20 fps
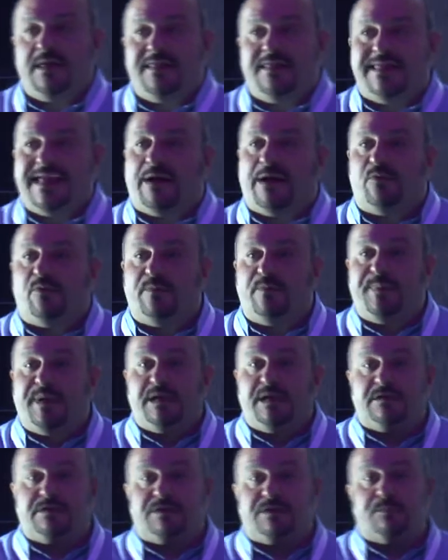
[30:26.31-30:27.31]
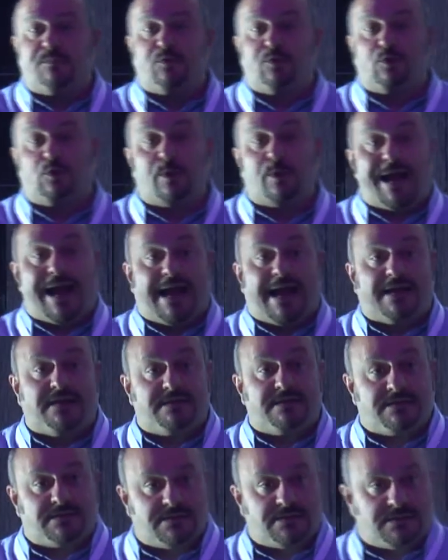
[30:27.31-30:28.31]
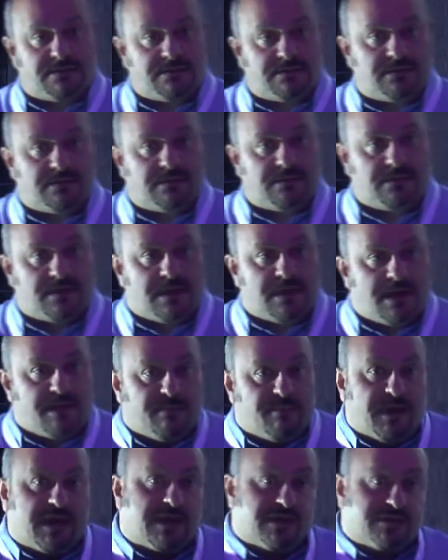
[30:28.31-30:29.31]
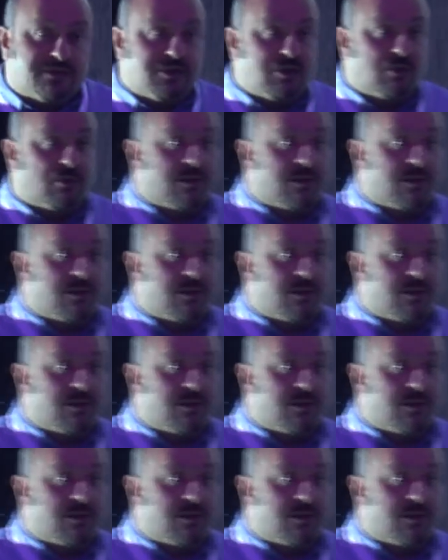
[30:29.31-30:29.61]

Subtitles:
that would be a subtract, because you